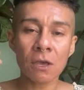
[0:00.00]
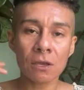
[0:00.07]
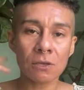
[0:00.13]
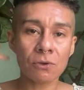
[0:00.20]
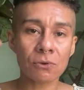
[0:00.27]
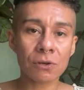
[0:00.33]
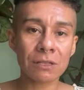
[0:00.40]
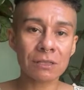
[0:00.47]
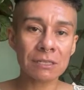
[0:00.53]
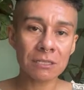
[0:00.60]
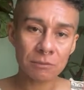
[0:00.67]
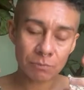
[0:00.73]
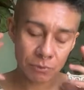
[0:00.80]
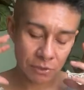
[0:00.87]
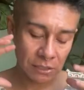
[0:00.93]
you're at
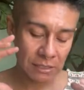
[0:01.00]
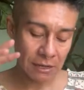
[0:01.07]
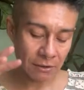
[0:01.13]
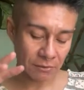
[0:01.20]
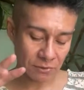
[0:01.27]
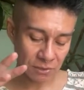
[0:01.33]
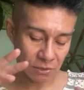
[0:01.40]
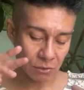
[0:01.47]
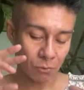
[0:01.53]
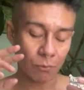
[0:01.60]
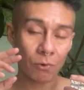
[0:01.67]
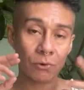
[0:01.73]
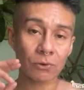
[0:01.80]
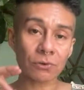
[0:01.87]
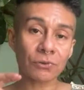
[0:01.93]
least putting out to the
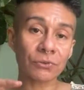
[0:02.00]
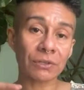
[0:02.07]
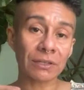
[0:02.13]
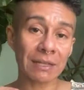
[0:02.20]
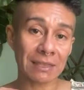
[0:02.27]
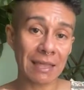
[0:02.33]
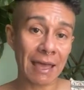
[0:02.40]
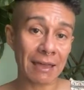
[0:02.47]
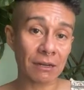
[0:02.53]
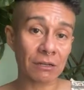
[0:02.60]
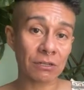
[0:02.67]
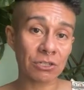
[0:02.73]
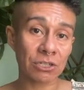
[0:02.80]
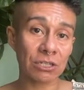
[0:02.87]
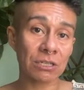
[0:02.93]
world, like, the
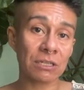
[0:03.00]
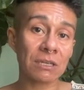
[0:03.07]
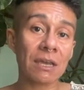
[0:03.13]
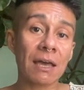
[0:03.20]
energy